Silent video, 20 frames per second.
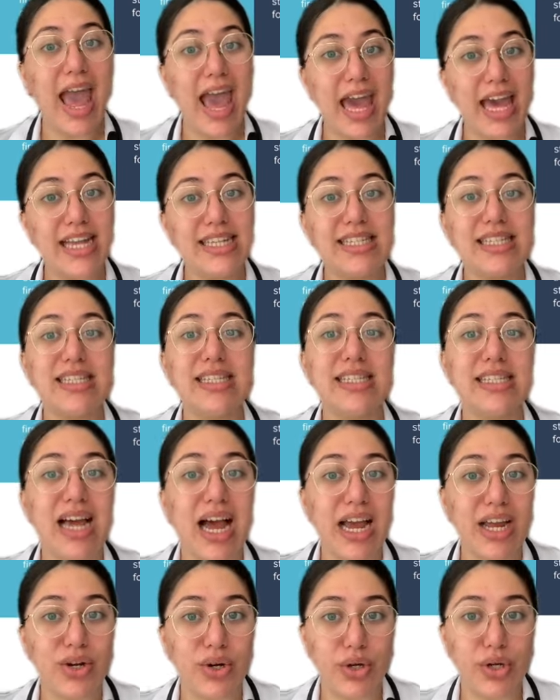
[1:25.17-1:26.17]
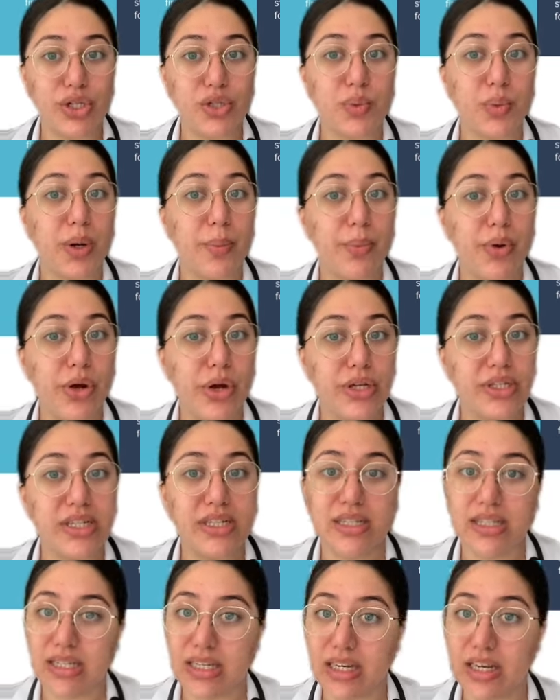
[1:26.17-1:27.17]
AIDS is diagnosed when a
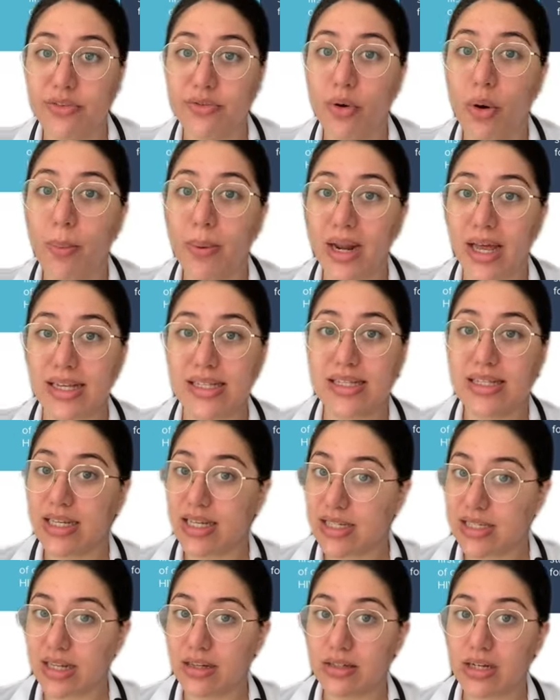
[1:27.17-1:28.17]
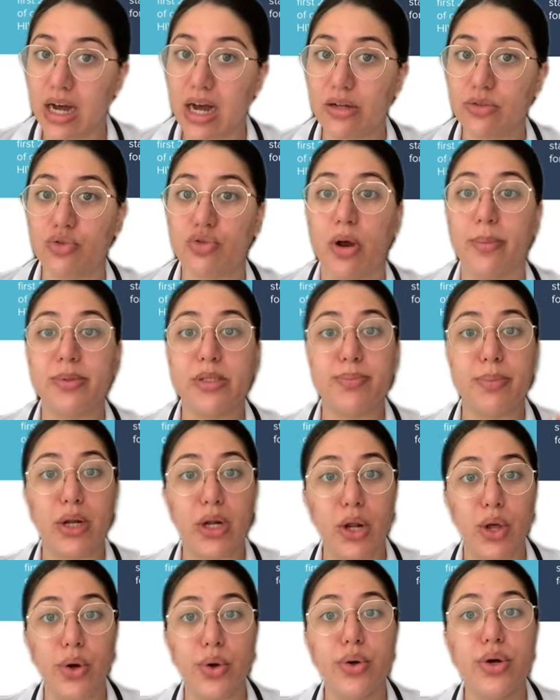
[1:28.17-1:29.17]
person's CD4 plus T cell count drops
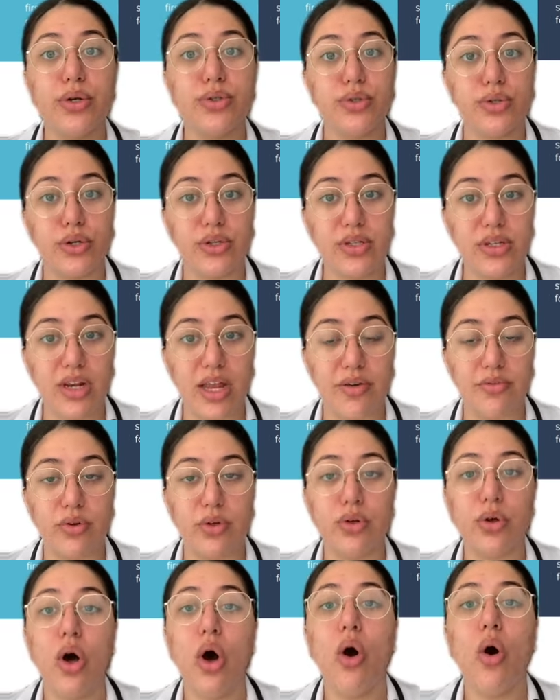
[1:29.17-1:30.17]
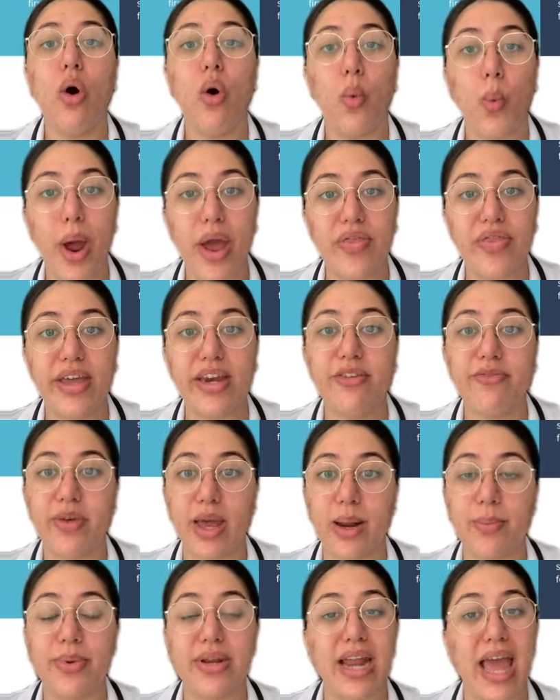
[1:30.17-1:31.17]
below a certain level, or when they
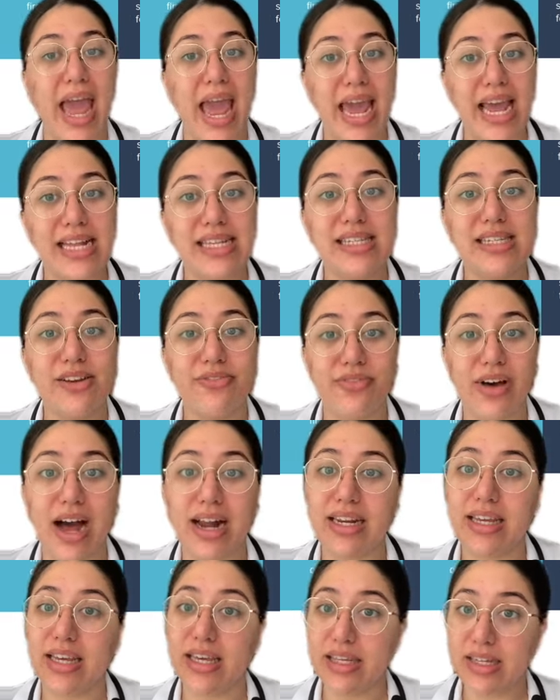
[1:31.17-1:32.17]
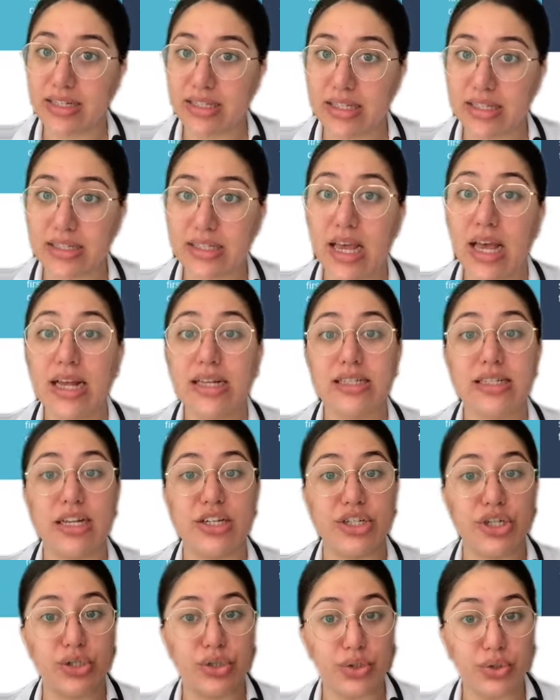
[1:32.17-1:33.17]
develop an AIDS-defining illness,
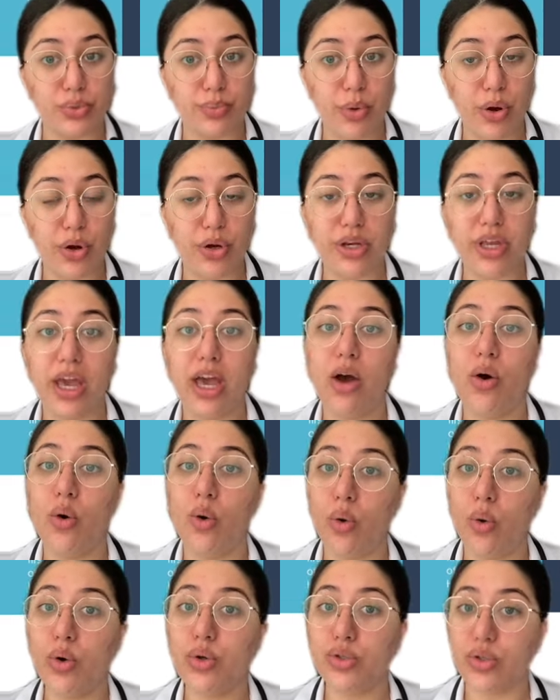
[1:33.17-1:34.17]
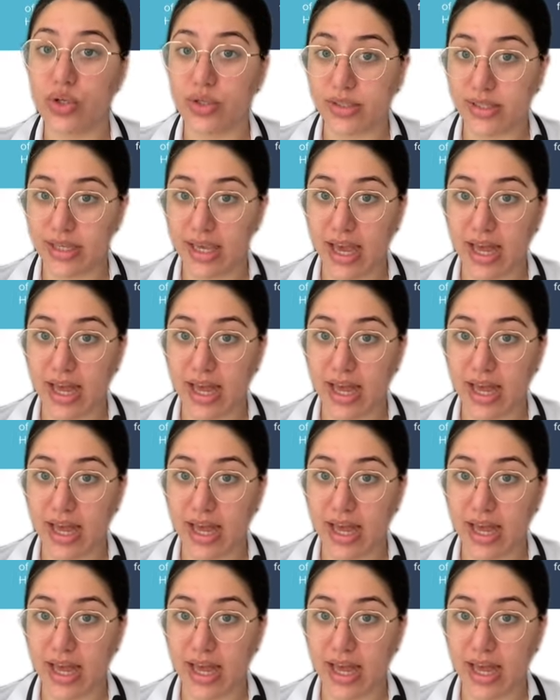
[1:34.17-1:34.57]
such as pneumonia or certain